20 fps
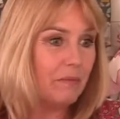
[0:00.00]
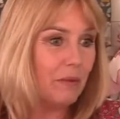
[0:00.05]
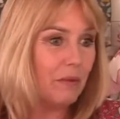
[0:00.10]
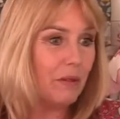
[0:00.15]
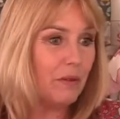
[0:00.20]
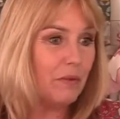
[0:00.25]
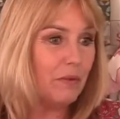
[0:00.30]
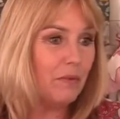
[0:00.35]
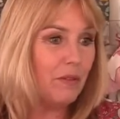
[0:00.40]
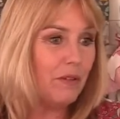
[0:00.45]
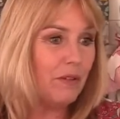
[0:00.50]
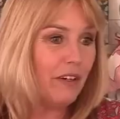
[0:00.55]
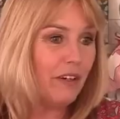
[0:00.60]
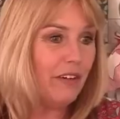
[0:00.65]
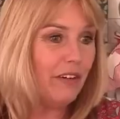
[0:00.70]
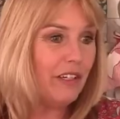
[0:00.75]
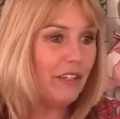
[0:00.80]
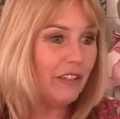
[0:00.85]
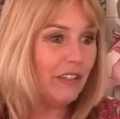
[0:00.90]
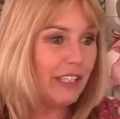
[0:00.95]
But we're, we're
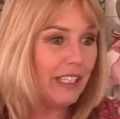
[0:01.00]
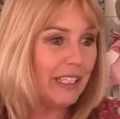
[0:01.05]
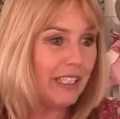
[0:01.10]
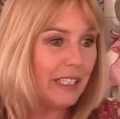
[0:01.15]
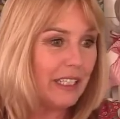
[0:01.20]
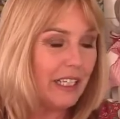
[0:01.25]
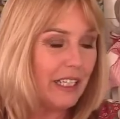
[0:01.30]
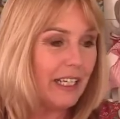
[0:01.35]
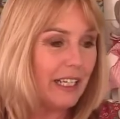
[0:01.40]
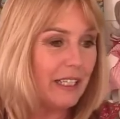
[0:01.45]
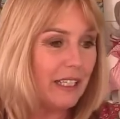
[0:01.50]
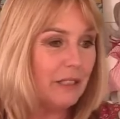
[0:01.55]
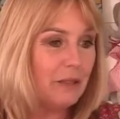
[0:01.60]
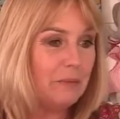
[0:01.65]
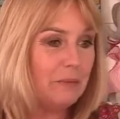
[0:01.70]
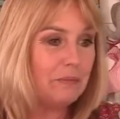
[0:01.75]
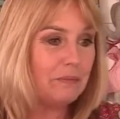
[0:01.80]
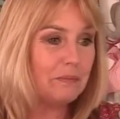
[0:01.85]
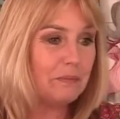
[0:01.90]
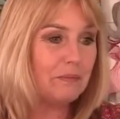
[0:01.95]
very lucky
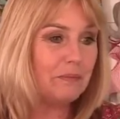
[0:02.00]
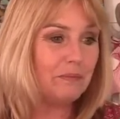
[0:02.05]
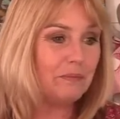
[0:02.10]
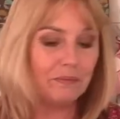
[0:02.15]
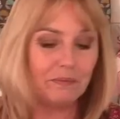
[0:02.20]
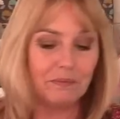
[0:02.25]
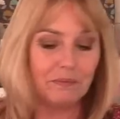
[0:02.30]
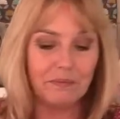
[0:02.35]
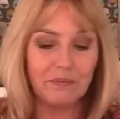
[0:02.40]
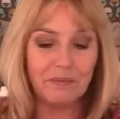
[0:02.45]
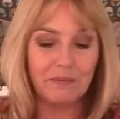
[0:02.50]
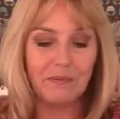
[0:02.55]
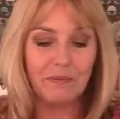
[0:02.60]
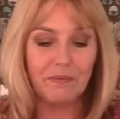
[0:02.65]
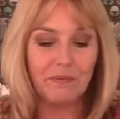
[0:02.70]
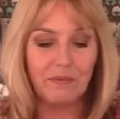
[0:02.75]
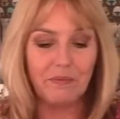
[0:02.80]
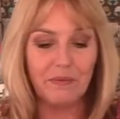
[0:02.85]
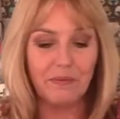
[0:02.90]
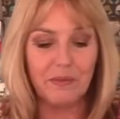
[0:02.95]
um,
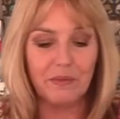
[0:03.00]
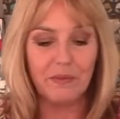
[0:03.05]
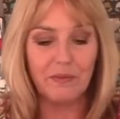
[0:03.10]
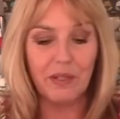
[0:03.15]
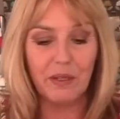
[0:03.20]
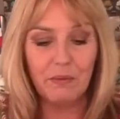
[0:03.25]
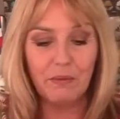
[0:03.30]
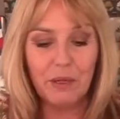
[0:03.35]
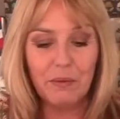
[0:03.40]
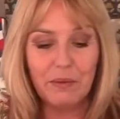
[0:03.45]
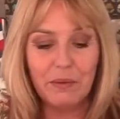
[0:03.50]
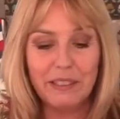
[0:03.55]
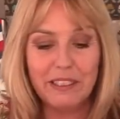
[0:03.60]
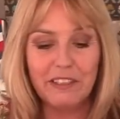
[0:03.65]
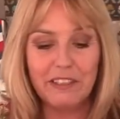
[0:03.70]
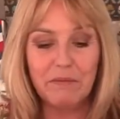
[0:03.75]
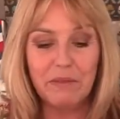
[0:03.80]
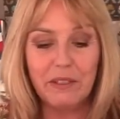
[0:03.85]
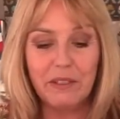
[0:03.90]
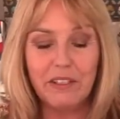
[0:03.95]
where we
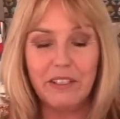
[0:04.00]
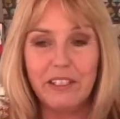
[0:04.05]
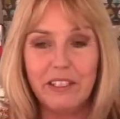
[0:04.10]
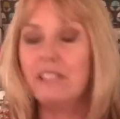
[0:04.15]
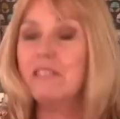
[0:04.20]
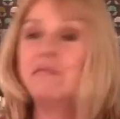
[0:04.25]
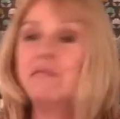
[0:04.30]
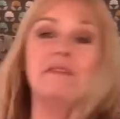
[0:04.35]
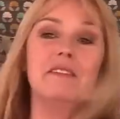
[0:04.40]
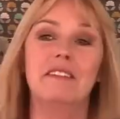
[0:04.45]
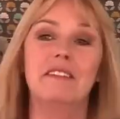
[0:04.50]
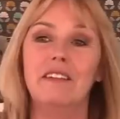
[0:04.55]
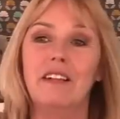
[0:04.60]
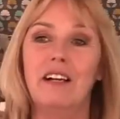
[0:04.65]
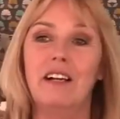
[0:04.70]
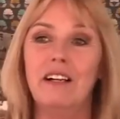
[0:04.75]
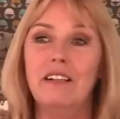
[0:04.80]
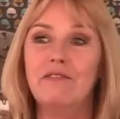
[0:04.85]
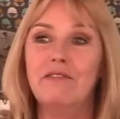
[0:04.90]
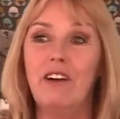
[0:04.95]
live because
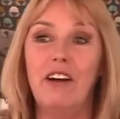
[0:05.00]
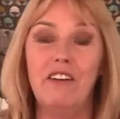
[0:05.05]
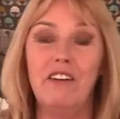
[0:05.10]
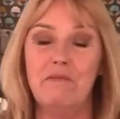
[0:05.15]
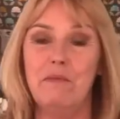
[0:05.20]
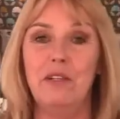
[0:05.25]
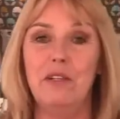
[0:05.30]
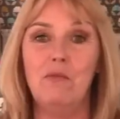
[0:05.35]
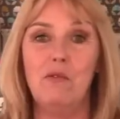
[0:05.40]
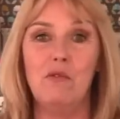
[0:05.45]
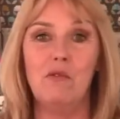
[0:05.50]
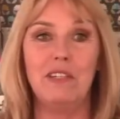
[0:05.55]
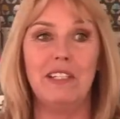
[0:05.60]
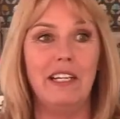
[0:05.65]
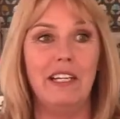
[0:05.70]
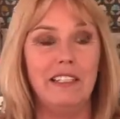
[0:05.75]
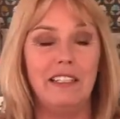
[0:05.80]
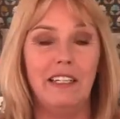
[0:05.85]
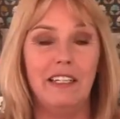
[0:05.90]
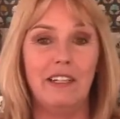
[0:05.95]
a five minute walk in
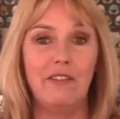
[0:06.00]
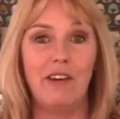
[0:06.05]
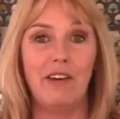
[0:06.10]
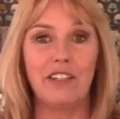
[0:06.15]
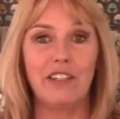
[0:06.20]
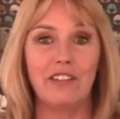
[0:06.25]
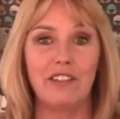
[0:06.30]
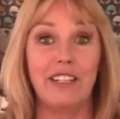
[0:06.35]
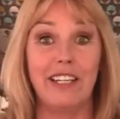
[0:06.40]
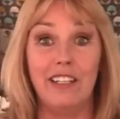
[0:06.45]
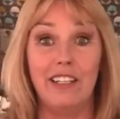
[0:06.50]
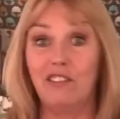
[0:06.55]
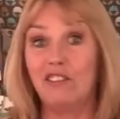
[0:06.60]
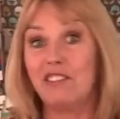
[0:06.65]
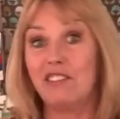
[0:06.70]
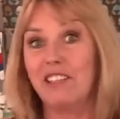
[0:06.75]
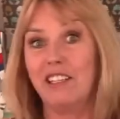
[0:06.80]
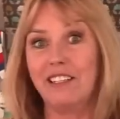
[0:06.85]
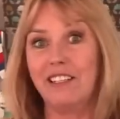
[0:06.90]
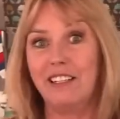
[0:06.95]
any direction, it
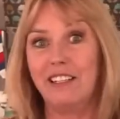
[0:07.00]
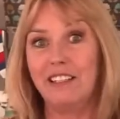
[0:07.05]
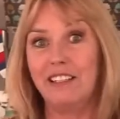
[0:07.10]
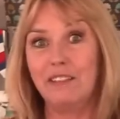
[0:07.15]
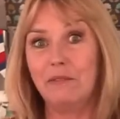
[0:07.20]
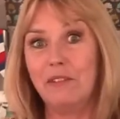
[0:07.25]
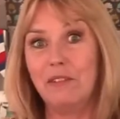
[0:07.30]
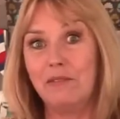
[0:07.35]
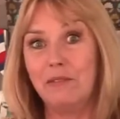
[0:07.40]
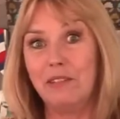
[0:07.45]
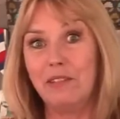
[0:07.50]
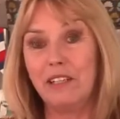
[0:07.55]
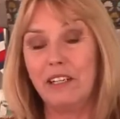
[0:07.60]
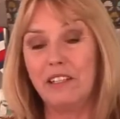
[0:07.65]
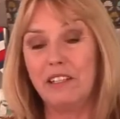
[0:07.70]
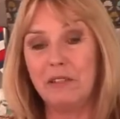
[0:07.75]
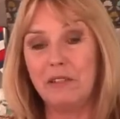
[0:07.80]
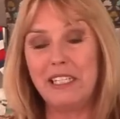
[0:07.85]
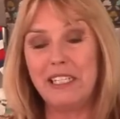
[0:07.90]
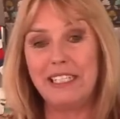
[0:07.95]
looks like that. We're, we're
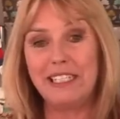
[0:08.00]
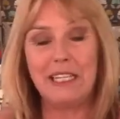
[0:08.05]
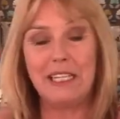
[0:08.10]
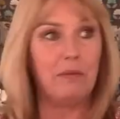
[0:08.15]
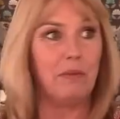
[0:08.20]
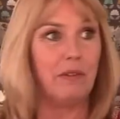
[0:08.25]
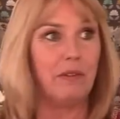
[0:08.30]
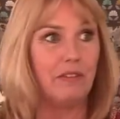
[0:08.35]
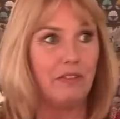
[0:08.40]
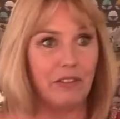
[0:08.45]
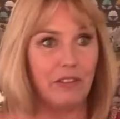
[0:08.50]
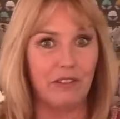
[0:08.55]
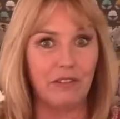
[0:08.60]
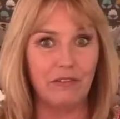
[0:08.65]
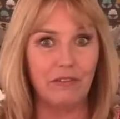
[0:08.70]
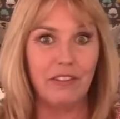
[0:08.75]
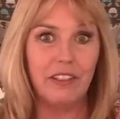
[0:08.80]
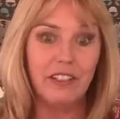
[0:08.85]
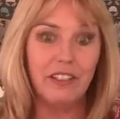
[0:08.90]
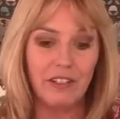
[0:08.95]
kind of in a dip with just
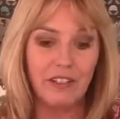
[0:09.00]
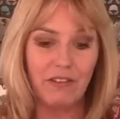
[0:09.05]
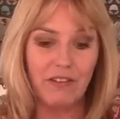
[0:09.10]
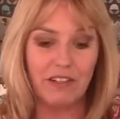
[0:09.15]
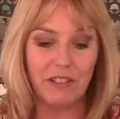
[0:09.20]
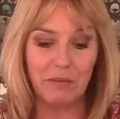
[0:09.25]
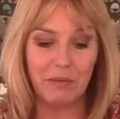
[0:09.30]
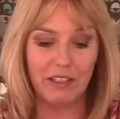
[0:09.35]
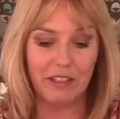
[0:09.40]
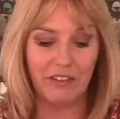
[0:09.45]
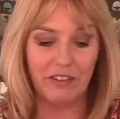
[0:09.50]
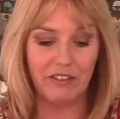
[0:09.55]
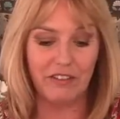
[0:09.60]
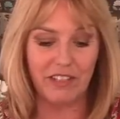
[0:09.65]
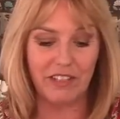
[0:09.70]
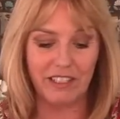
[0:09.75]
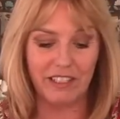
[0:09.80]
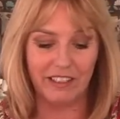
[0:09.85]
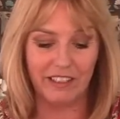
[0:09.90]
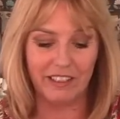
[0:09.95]
surrounded by
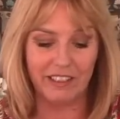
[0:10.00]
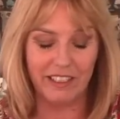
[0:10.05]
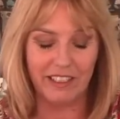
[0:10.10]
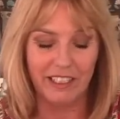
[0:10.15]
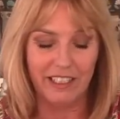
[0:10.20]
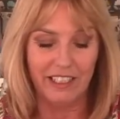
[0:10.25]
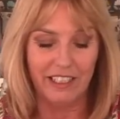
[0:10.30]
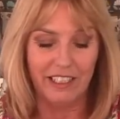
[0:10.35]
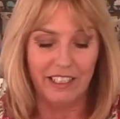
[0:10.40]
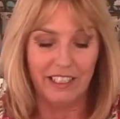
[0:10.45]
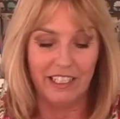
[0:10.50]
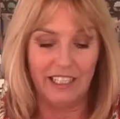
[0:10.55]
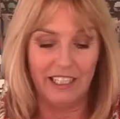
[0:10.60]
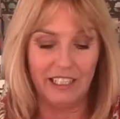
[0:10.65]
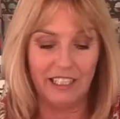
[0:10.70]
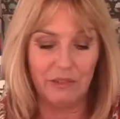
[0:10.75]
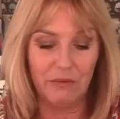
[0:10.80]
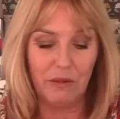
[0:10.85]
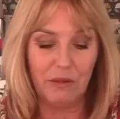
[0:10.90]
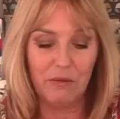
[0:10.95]
countryside.
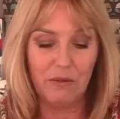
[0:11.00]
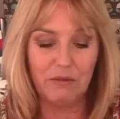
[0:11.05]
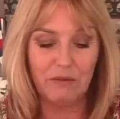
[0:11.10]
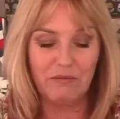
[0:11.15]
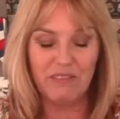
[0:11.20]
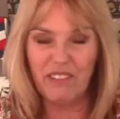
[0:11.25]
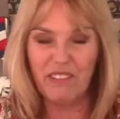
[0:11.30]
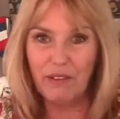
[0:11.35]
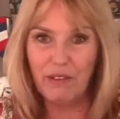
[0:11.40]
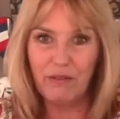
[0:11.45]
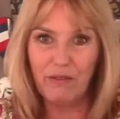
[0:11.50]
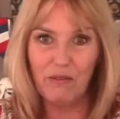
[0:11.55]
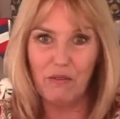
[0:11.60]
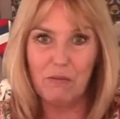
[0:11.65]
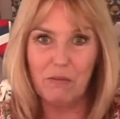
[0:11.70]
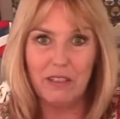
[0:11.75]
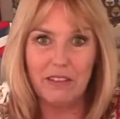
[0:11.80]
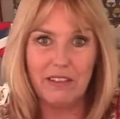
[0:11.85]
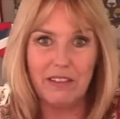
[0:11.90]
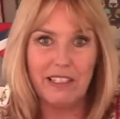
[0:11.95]
And we walk three or four
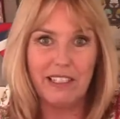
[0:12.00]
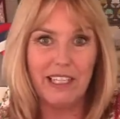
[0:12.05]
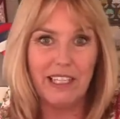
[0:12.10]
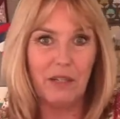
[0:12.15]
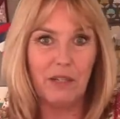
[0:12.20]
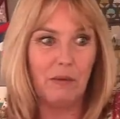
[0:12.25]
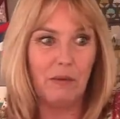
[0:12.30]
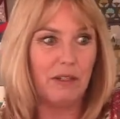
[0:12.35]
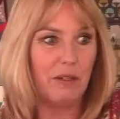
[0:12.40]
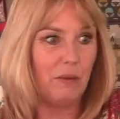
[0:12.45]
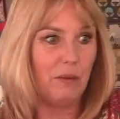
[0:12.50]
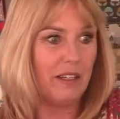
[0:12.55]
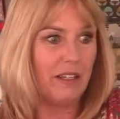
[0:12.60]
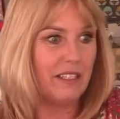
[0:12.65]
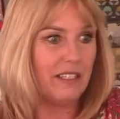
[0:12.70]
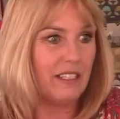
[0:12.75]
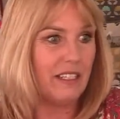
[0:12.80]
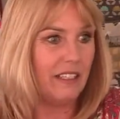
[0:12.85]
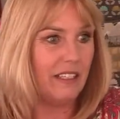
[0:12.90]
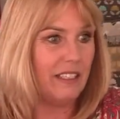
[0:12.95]
miles a day when the
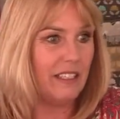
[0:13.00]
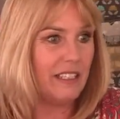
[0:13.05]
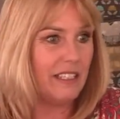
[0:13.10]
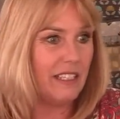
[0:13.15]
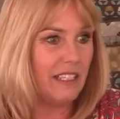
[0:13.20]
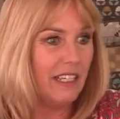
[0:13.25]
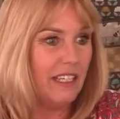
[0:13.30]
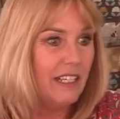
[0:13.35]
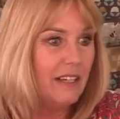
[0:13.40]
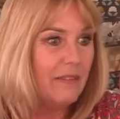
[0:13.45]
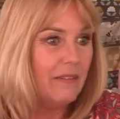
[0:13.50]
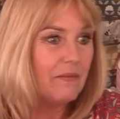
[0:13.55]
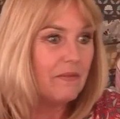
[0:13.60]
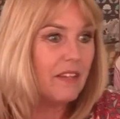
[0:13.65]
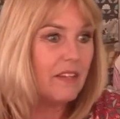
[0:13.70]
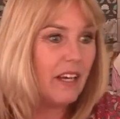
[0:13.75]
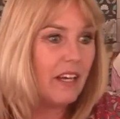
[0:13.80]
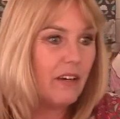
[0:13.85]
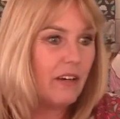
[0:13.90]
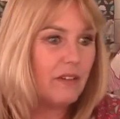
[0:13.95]
weather's nice.
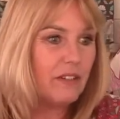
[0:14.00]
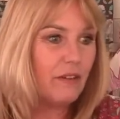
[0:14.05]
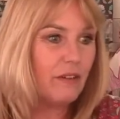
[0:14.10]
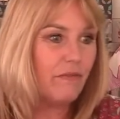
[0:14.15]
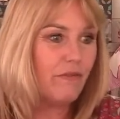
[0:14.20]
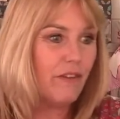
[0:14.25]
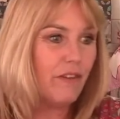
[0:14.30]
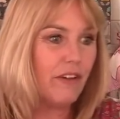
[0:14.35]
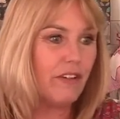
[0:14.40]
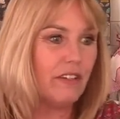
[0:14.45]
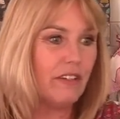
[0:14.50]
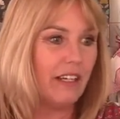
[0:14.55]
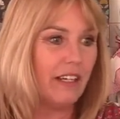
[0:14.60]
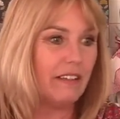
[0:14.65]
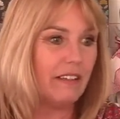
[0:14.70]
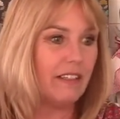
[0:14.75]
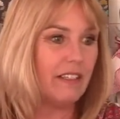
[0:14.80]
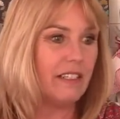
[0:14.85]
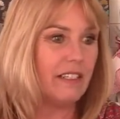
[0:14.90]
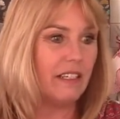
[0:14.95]
No, it's a front
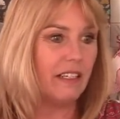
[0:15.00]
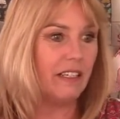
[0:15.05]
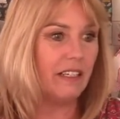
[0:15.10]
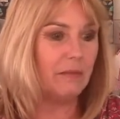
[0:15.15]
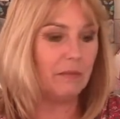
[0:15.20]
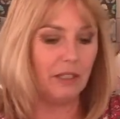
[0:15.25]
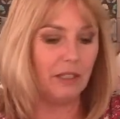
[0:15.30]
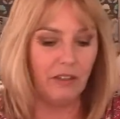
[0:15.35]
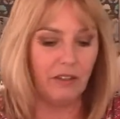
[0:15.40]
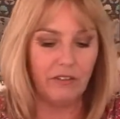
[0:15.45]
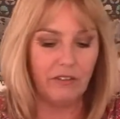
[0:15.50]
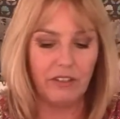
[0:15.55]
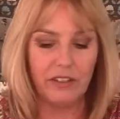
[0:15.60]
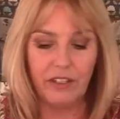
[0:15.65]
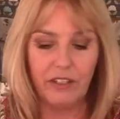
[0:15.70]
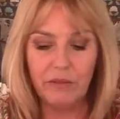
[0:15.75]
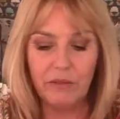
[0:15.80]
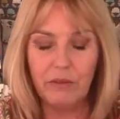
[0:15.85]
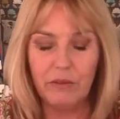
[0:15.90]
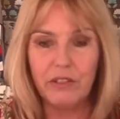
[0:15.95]
leg this time, Alana. I
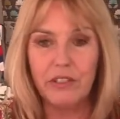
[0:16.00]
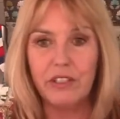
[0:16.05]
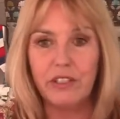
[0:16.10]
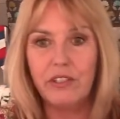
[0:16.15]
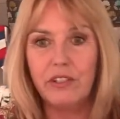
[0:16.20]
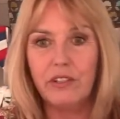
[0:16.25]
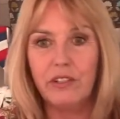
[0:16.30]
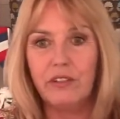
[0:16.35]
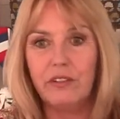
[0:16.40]
don't know what she's